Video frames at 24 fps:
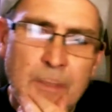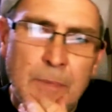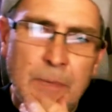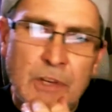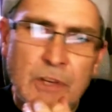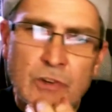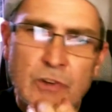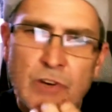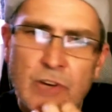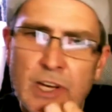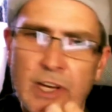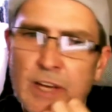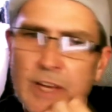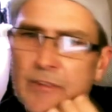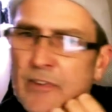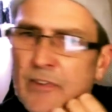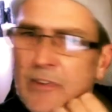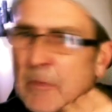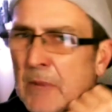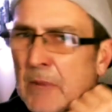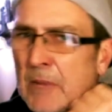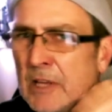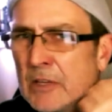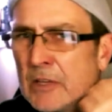a bit tricky
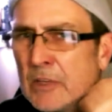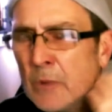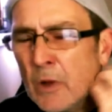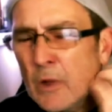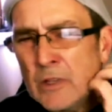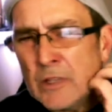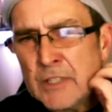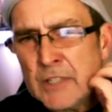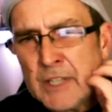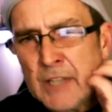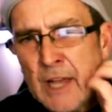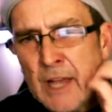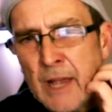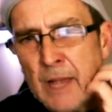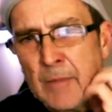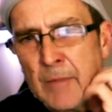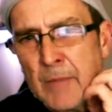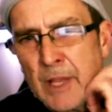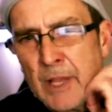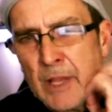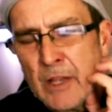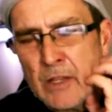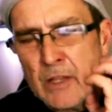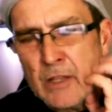for me to answer that
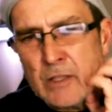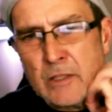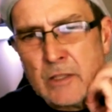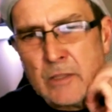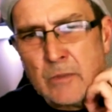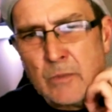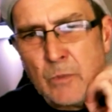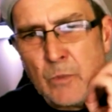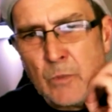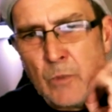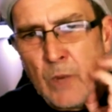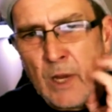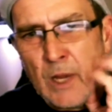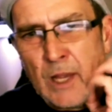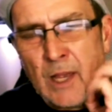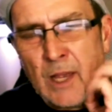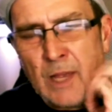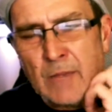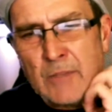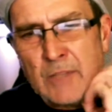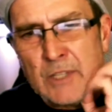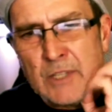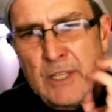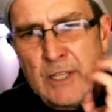because when it
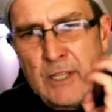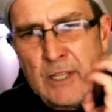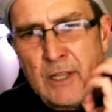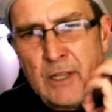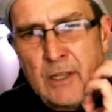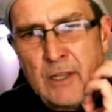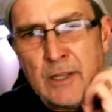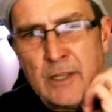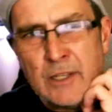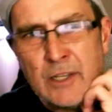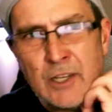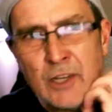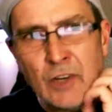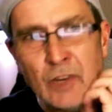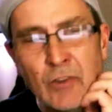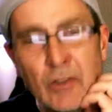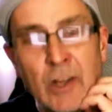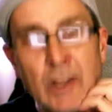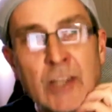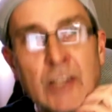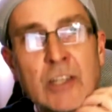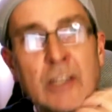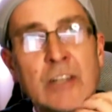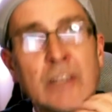comes to the, the
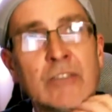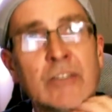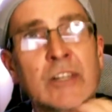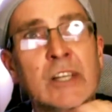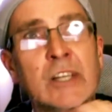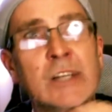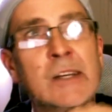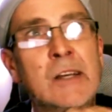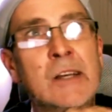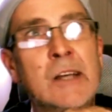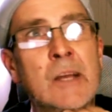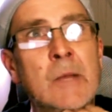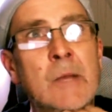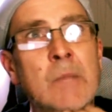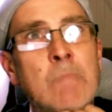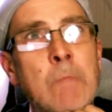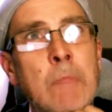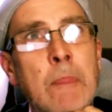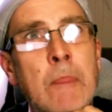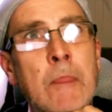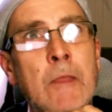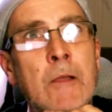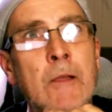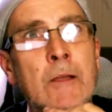generation of it,
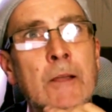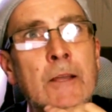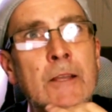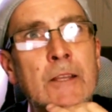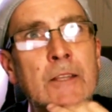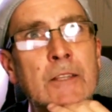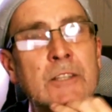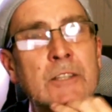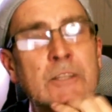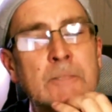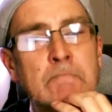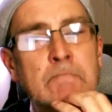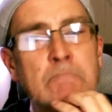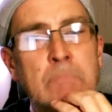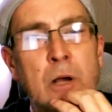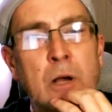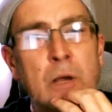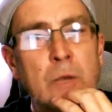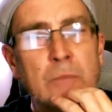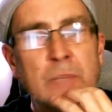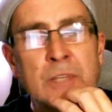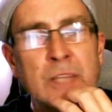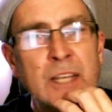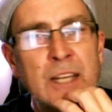it just
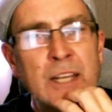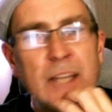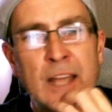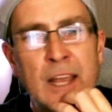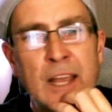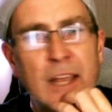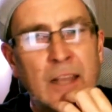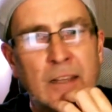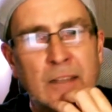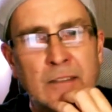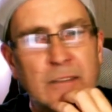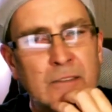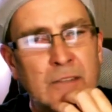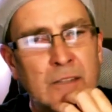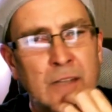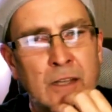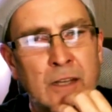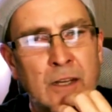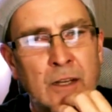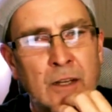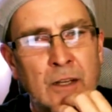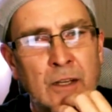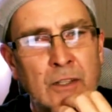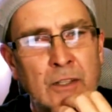pops in there,
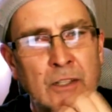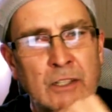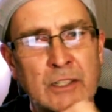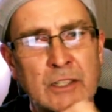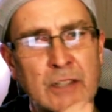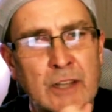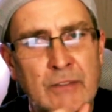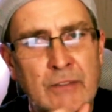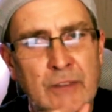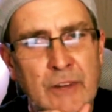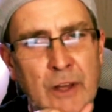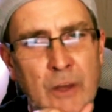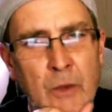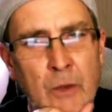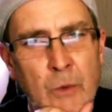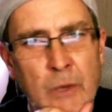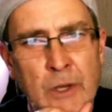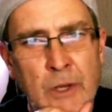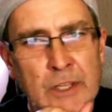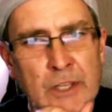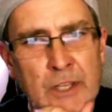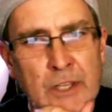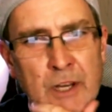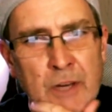and I just never know
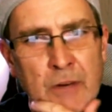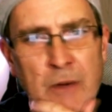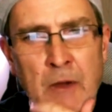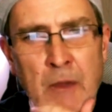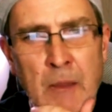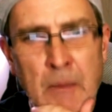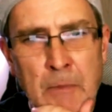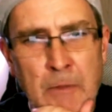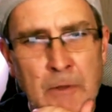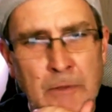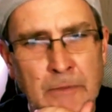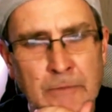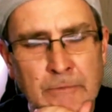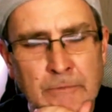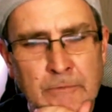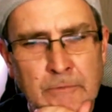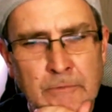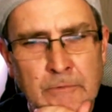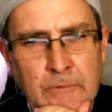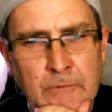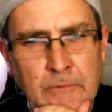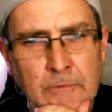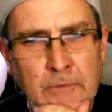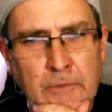when yeah. it's going to happen.
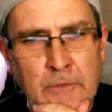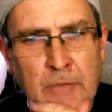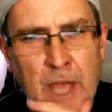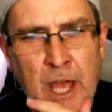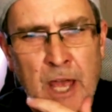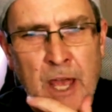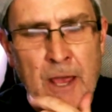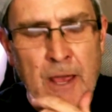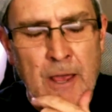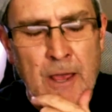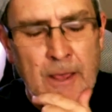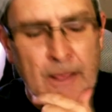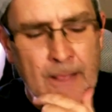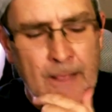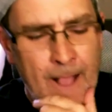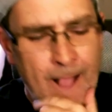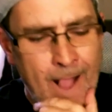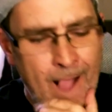Uh,